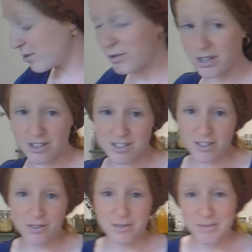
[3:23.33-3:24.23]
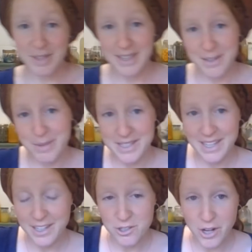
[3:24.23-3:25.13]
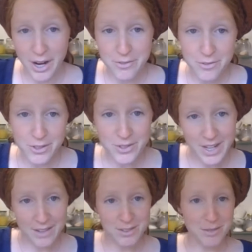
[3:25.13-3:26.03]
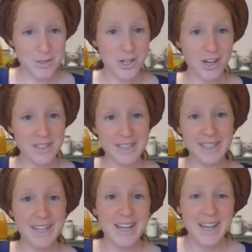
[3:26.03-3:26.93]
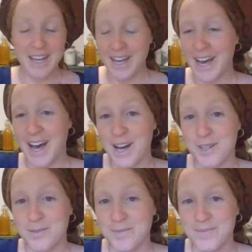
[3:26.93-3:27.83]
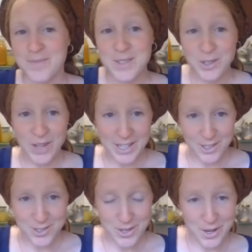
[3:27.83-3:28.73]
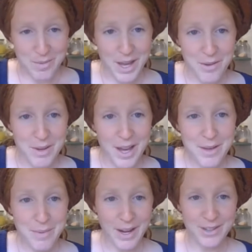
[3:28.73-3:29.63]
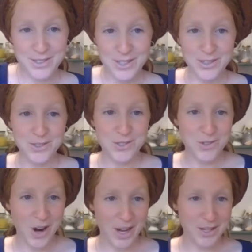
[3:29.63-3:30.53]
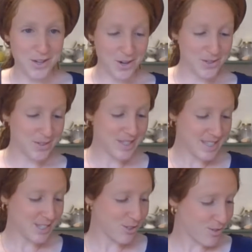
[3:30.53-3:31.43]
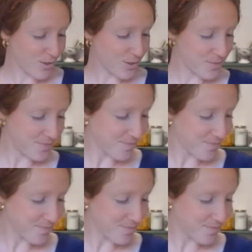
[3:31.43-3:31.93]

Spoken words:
you can also eat them as like a dried fruit, cover them in chocolate. So that's also going to be coming up, how to dry your own citrus fruit.